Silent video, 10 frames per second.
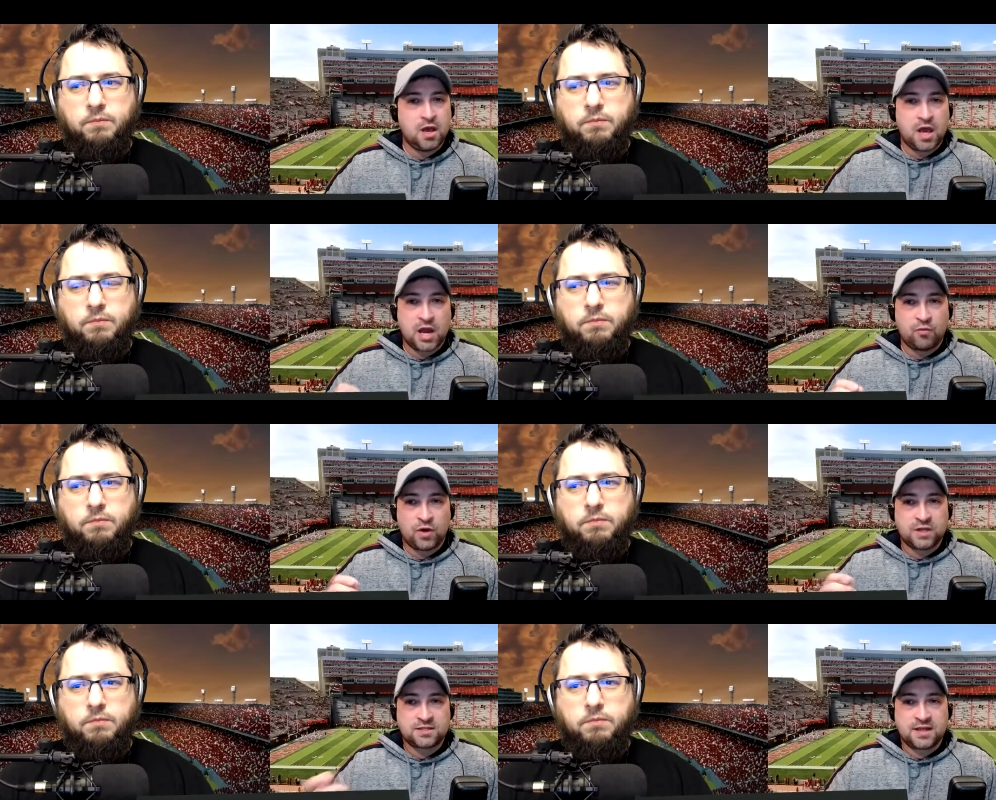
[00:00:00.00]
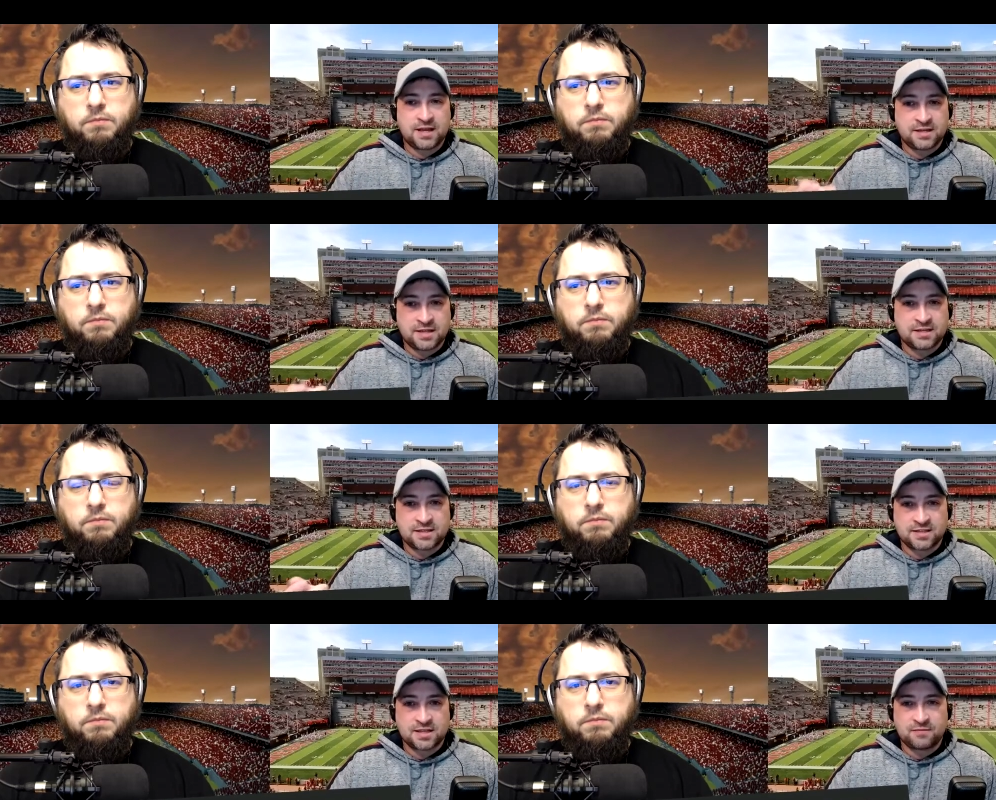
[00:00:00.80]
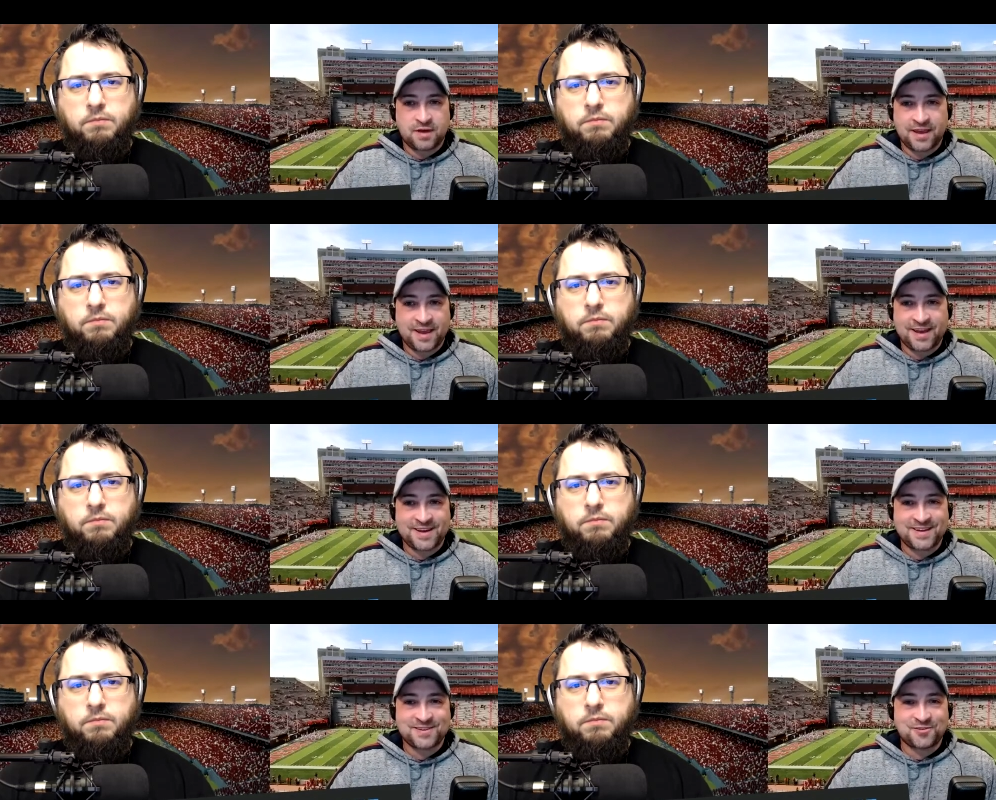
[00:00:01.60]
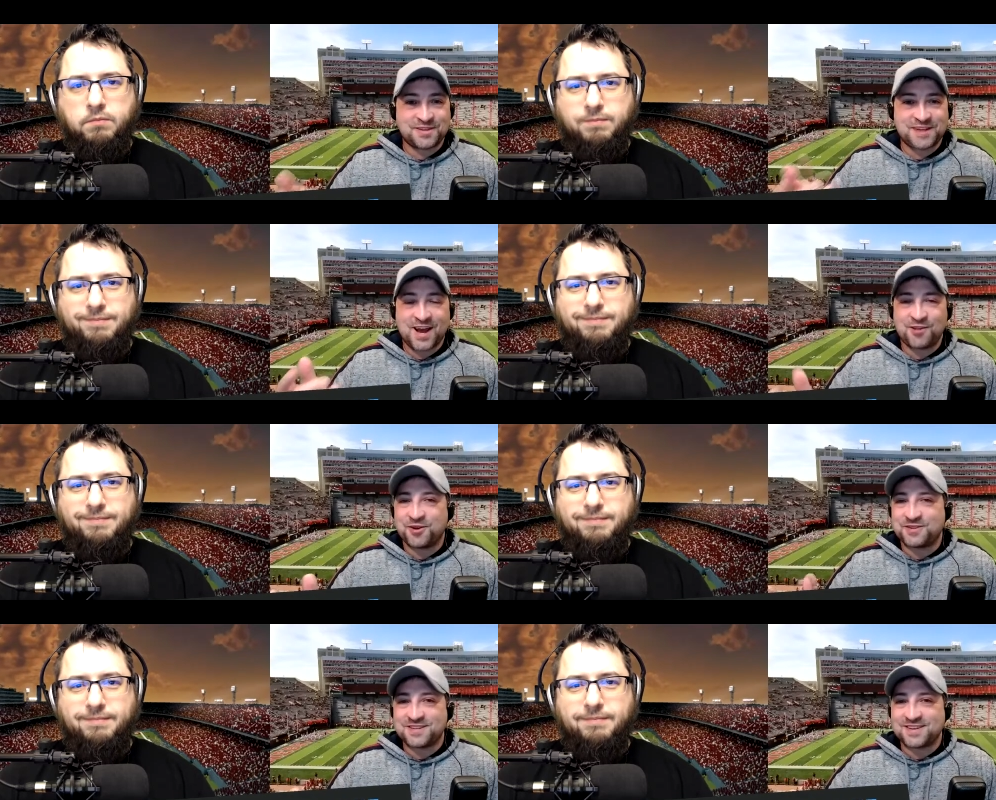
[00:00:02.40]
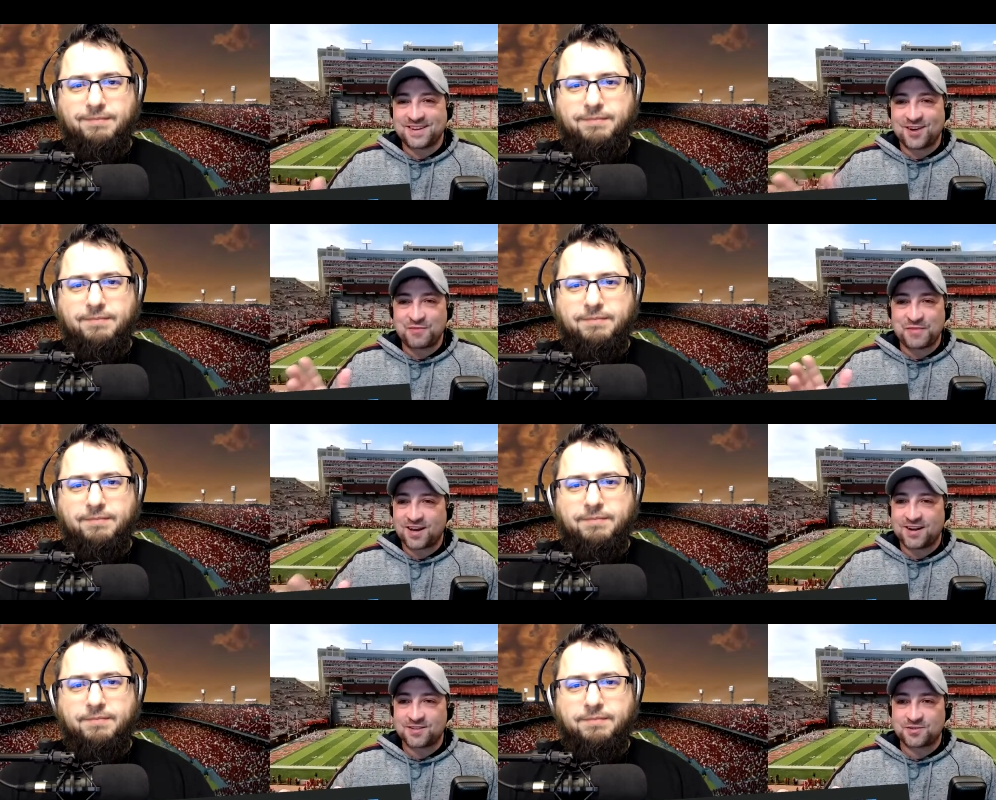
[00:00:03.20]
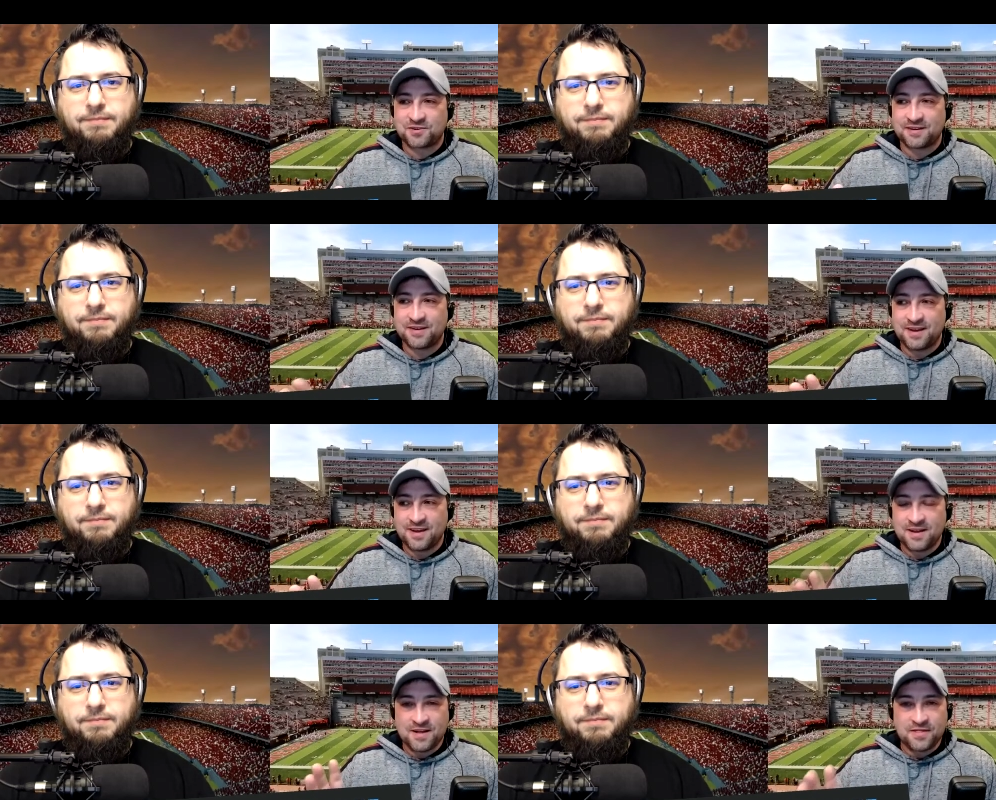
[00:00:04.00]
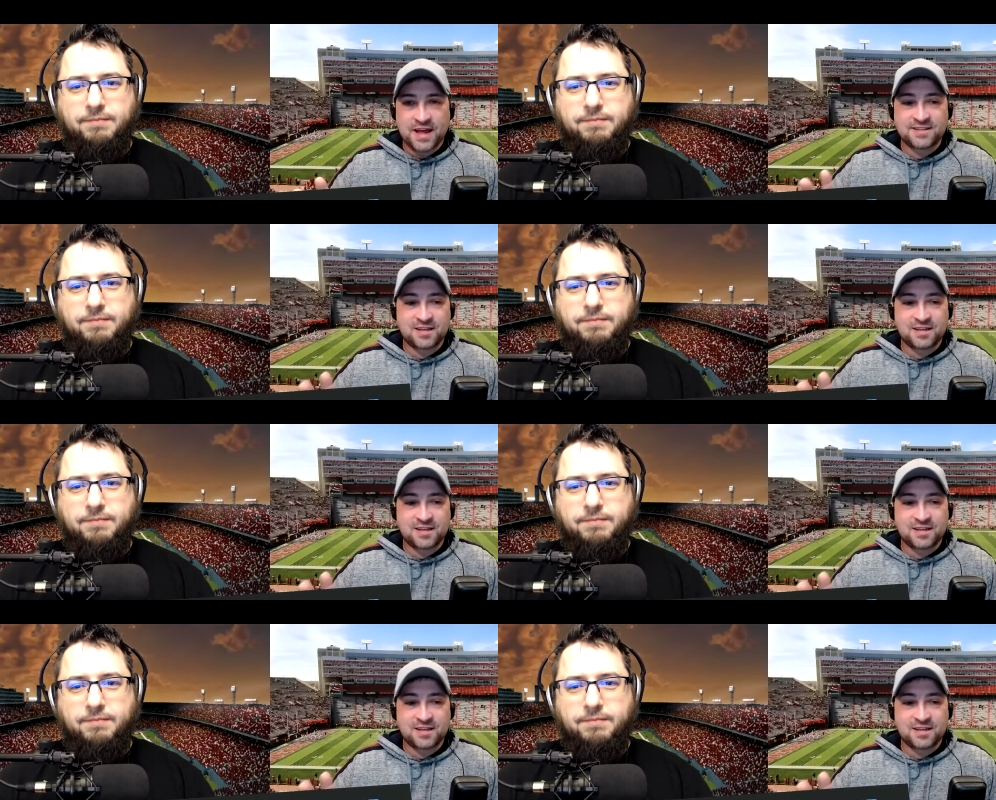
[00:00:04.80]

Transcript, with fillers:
Speaker 1: And once that disk is in my hand or the downloads, you know, on my console, then it's